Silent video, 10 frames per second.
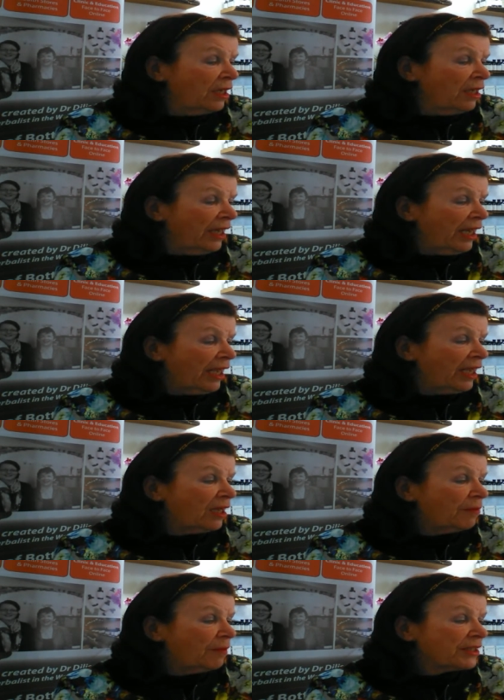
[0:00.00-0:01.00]
Um,
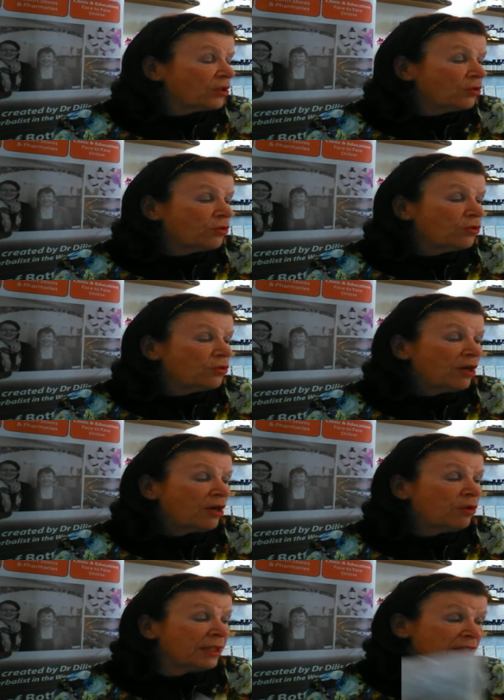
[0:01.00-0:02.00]
so what's
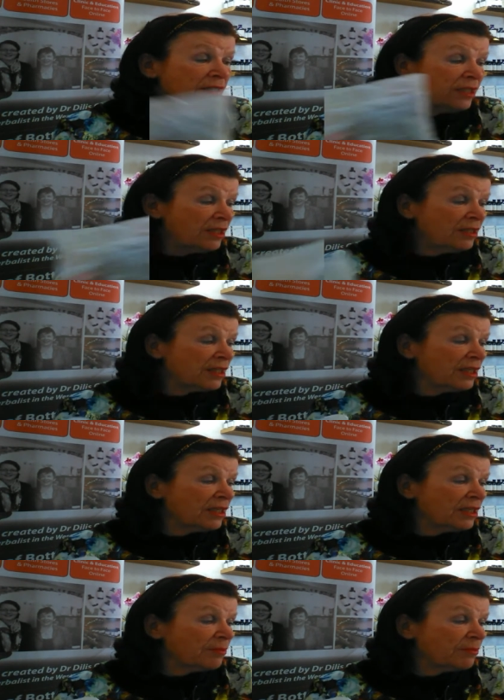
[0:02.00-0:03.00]
in these is
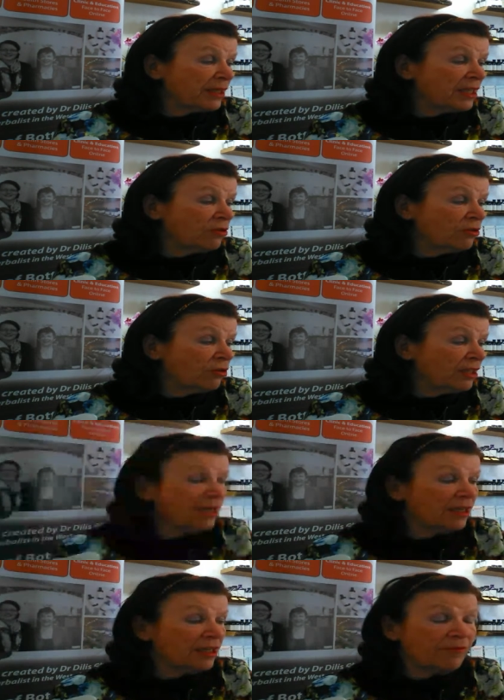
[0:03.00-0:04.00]
plantago leaf
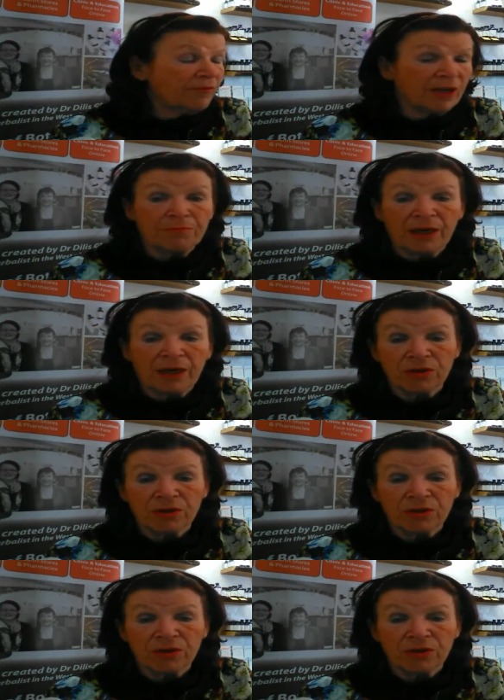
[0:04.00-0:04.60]
and marigold.